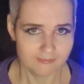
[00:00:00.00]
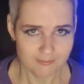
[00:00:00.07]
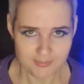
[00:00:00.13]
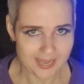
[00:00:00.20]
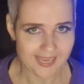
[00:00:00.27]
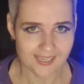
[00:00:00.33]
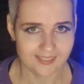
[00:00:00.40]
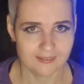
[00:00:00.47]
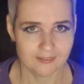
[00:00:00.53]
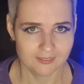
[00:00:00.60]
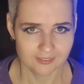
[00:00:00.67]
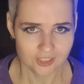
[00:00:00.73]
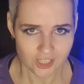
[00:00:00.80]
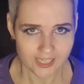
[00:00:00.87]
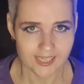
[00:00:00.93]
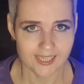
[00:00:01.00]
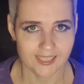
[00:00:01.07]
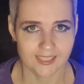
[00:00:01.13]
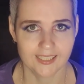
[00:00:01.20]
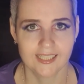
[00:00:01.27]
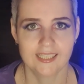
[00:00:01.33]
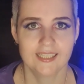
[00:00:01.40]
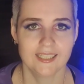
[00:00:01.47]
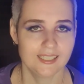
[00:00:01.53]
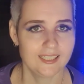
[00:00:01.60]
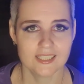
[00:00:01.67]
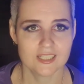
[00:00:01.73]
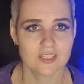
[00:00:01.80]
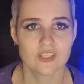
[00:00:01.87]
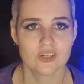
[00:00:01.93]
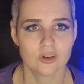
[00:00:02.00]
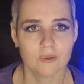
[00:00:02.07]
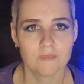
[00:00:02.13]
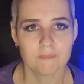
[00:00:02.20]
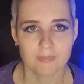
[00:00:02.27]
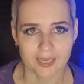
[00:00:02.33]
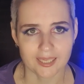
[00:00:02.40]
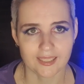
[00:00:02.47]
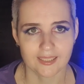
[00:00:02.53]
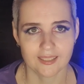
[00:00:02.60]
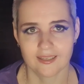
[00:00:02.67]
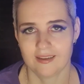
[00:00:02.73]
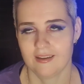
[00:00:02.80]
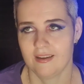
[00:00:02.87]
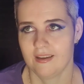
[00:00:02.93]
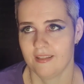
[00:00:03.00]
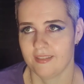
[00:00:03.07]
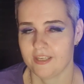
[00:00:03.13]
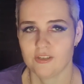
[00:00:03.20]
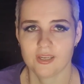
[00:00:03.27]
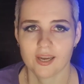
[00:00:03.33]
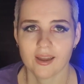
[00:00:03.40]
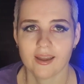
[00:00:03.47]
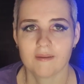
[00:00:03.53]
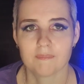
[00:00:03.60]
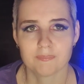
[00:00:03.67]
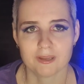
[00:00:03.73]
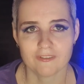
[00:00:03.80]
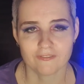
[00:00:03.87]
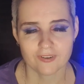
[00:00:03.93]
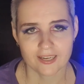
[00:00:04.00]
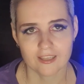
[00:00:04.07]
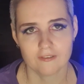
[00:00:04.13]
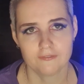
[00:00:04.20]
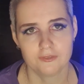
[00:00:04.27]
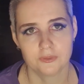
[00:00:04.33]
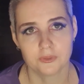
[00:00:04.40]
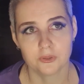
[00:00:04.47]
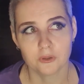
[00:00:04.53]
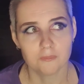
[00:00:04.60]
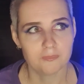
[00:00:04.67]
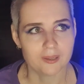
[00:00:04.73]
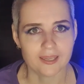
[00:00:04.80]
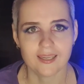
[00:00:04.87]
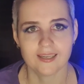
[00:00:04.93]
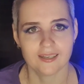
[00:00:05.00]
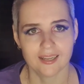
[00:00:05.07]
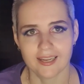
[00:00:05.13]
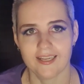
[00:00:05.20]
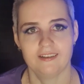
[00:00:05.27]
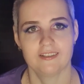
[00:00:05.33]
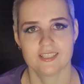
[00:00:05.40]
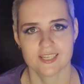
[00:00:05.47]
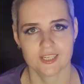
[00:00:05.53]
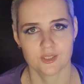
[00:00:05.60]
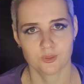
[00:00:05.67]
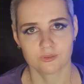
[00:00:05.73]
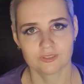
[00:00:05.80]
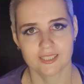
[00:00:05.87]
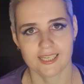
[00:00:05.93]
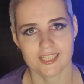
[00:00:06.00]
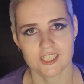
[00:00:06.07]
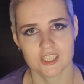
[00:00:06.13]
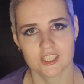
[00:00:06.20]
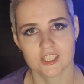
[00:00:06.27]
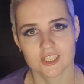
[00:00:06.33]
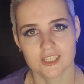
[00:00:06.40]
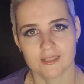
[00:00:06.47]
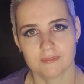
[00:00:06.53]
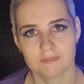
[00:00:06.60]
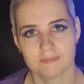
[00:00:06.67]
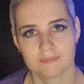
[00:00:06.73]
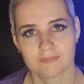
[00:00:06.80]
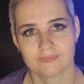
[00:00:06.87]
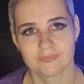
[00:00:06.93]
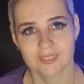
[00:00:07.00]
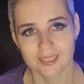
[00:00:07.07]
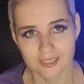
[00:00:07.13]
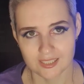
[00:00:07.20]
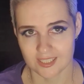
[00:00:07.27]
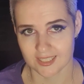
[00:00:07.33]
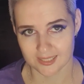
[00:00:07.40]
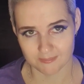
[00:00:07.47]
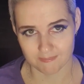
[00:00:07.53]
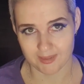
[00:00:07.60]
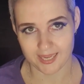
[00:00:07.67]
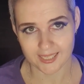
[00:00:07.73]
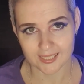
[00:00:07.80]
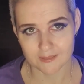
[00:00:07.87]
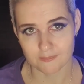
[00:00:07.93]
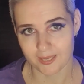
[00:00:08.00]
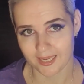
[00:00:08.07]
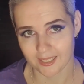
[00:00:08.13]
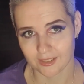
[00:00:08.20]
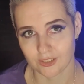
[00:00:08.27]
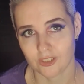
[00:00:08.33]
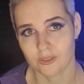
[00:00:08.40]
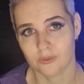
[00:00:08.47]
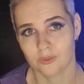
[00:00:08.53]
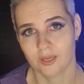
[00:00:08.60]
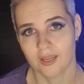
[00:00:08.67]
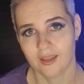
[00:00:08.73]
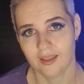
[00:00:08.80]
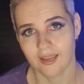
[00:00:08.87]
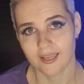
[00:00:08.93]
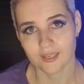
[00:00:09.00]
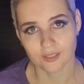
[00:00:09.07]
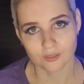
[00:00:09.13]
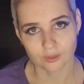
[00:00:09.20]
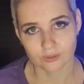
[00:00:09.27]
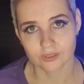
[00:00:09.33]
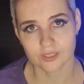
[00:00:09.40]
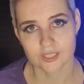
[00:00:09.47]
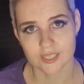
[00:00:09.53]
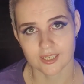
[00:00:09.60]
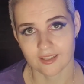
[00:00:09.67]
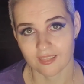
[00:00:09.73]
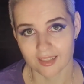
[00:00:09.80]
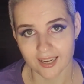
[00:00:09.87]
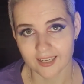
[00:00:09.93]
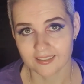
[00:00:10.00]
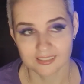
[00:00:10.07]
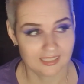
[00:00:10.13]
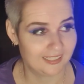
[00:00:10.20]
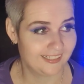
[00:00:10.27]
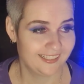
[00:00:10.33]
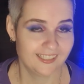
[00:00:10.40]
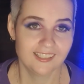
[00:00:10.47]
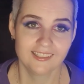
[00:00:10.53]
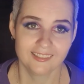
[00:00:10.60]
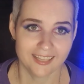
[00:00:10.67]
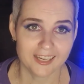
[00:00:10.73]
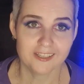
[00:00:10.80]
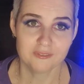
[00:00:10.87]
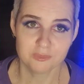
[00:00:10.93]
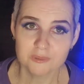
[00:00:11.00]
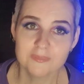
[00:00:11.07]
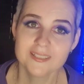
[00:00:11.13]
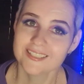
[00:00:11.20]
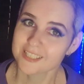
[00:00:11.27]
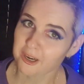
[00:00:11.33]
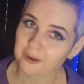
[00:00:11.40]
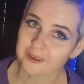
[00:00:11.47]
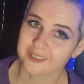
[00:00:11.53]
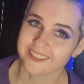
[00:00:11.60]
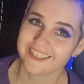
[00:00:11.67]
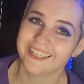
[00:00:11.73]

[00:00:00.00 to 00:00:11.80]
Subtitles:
mean cheating. It does not mean that you can't be faithful or be in a heterosexual relationship. It just means being you and acknowledging that that woman is hot